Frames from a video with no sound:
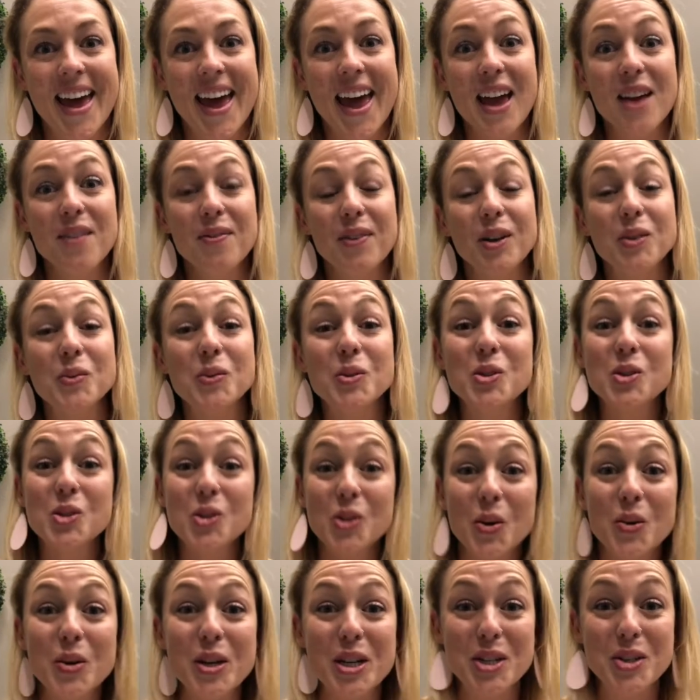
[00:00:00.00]
In fact, what's
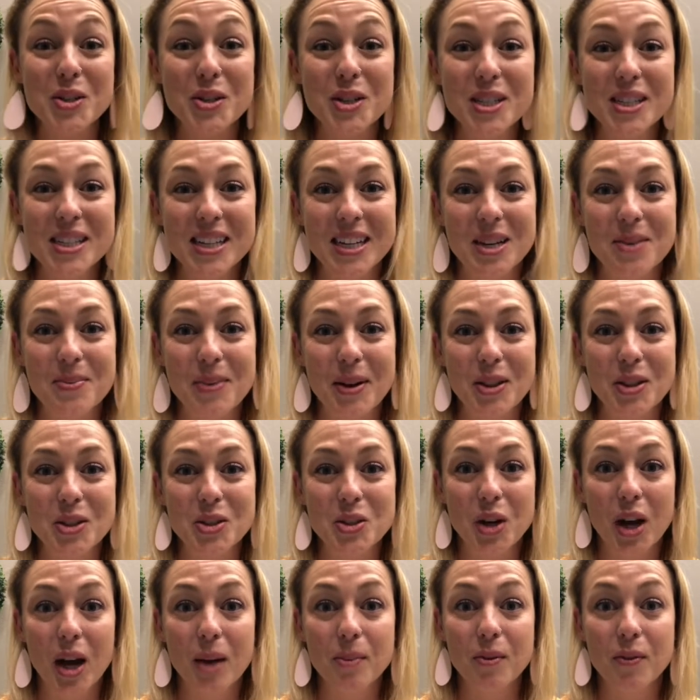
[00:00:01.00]
so interesting about the
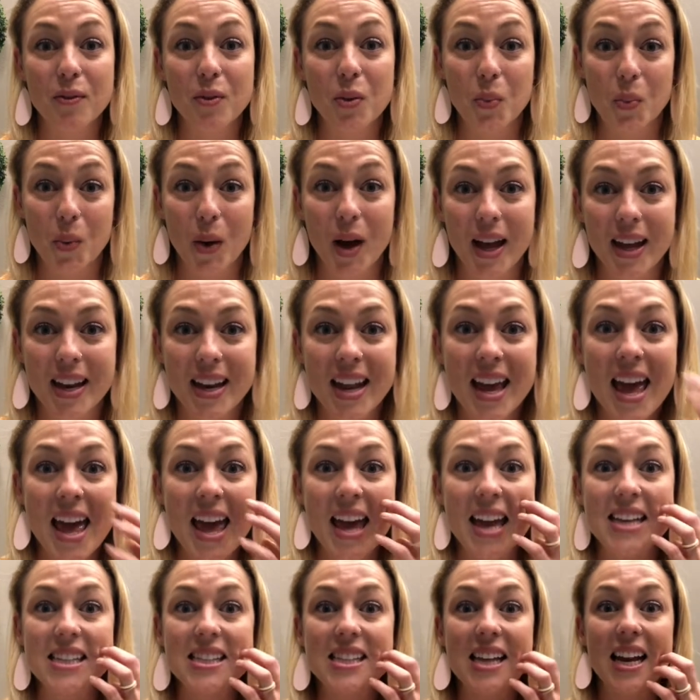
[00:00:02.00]
tribe of the one
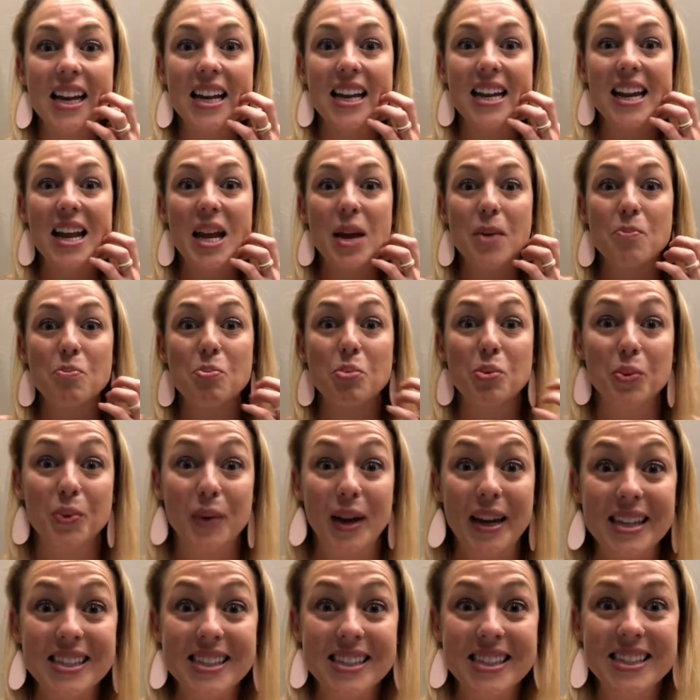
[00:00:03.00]
is that it
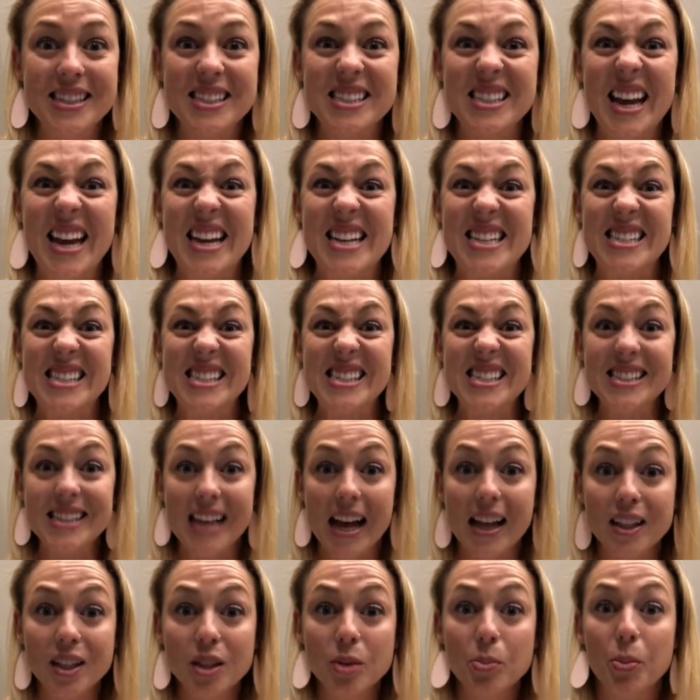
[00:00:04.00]
embraces and
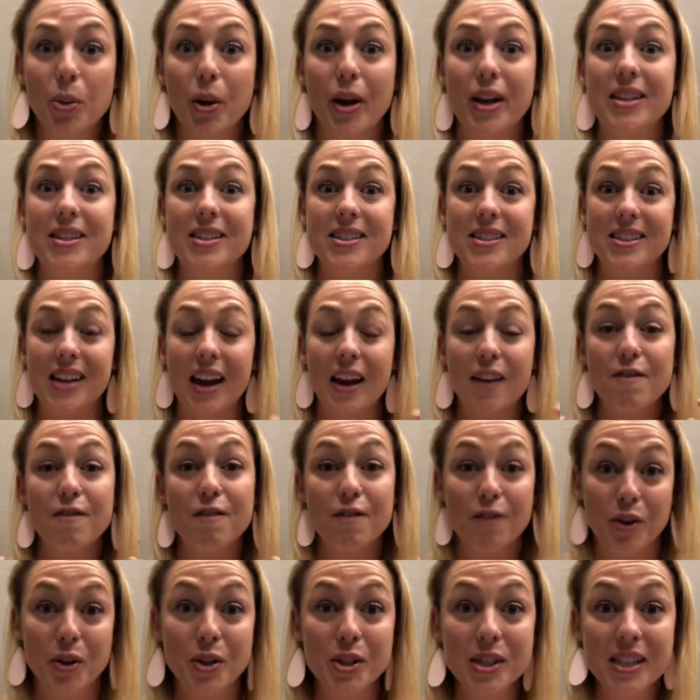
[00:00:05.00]
celebrates
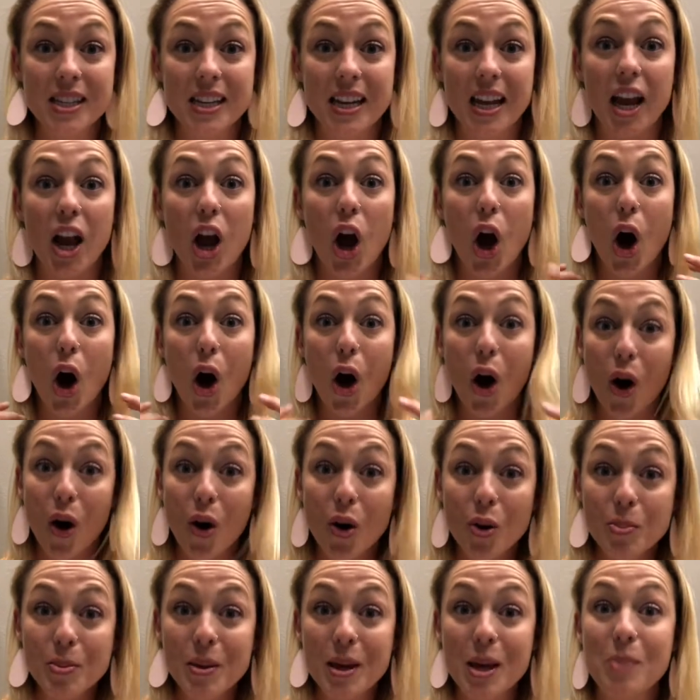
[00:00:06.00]
diversity.
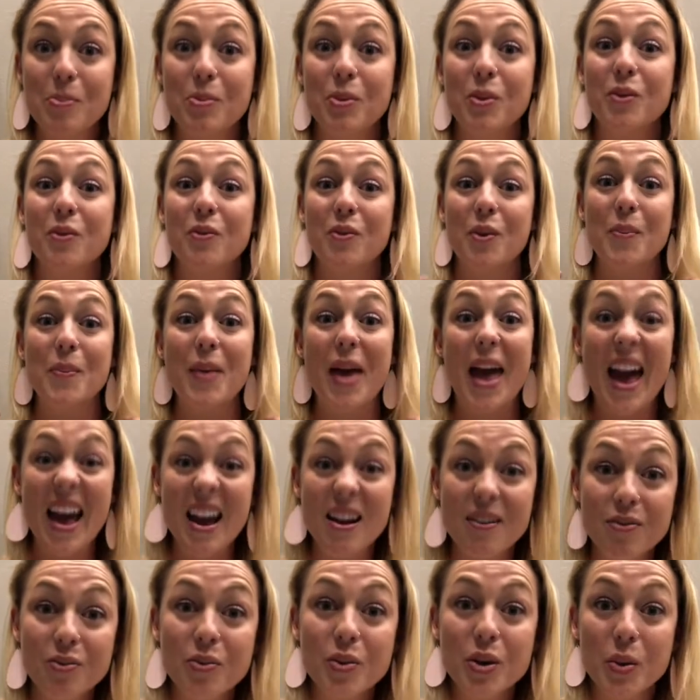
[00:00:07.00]
All people from
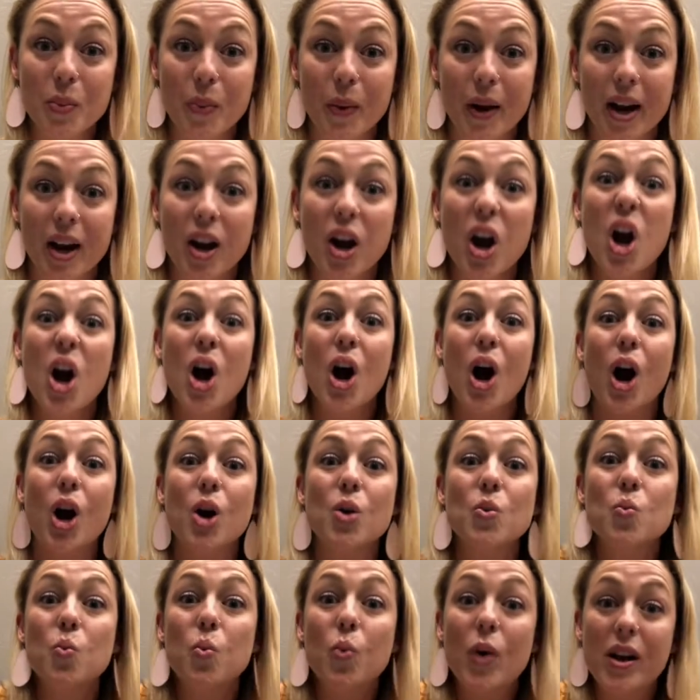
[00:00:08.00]
everywhere
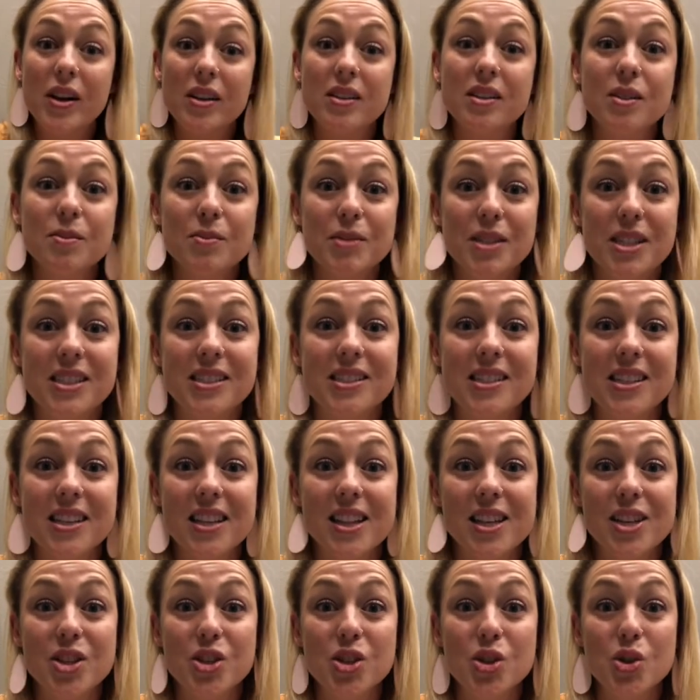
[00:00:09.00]
are welcomed into
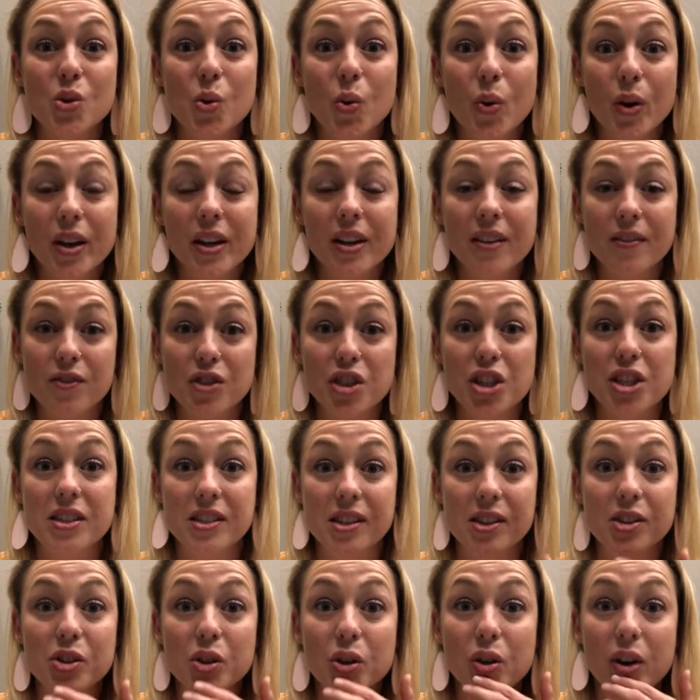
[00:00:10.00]
this story of
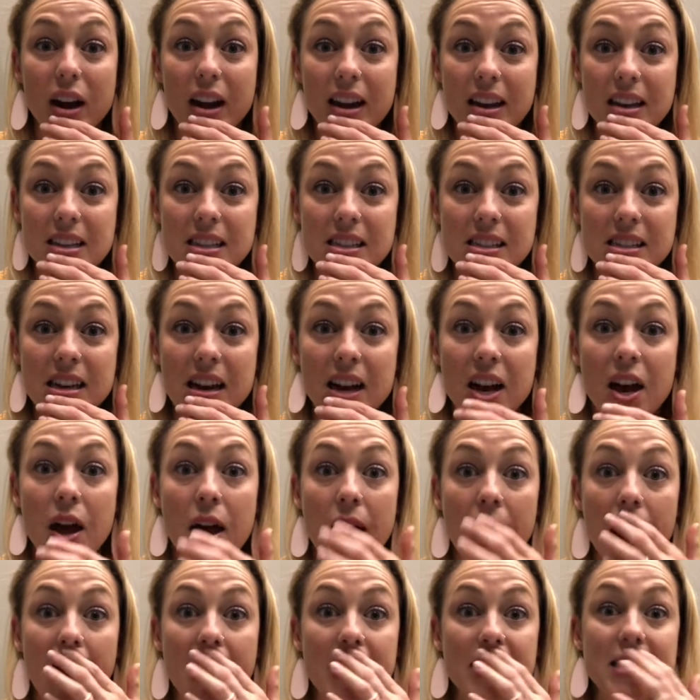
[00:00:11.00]
Jesus Christ,
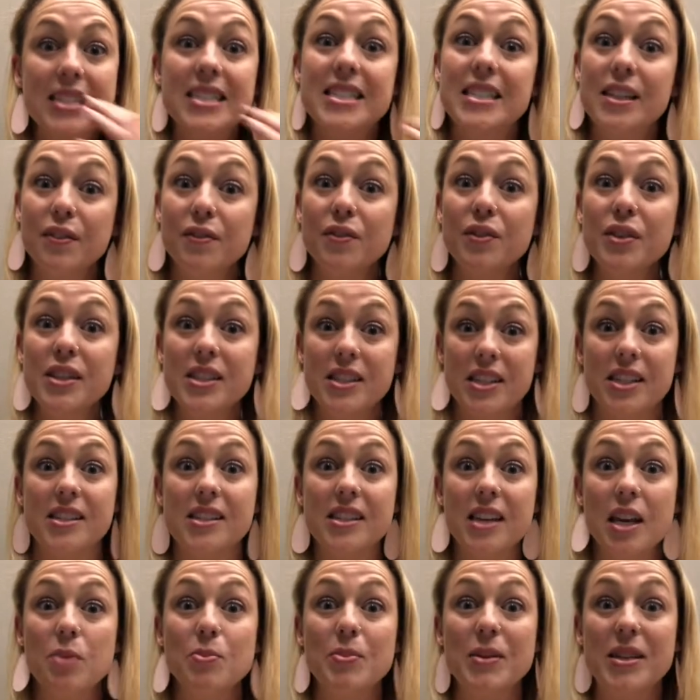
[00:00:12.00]
and differences
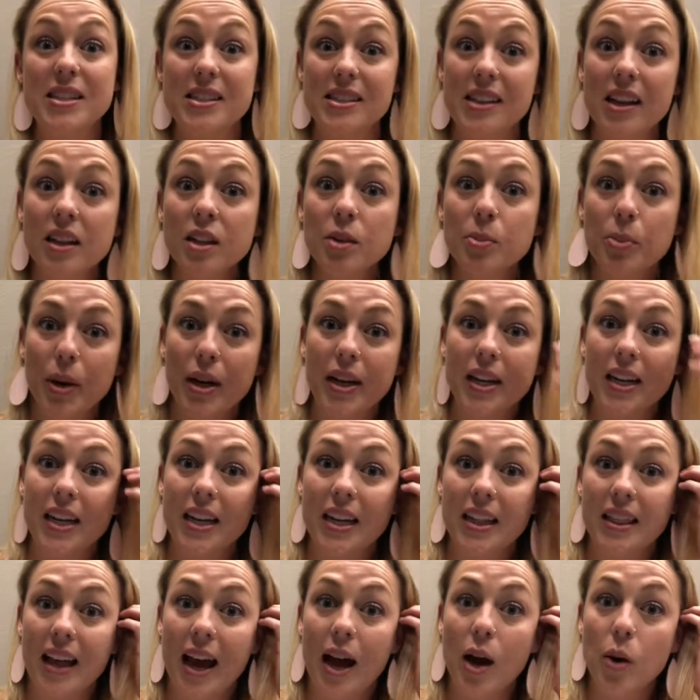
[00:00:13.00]
can be celebrated
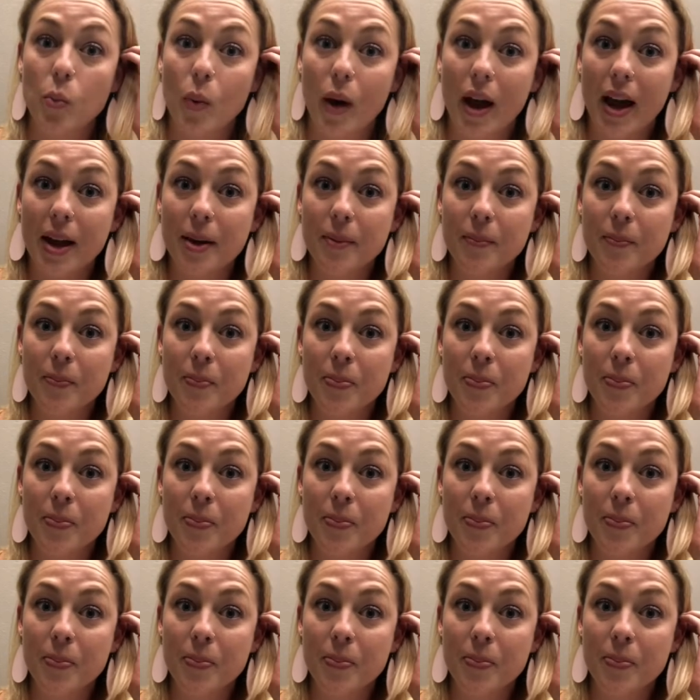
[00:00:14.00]
in that way.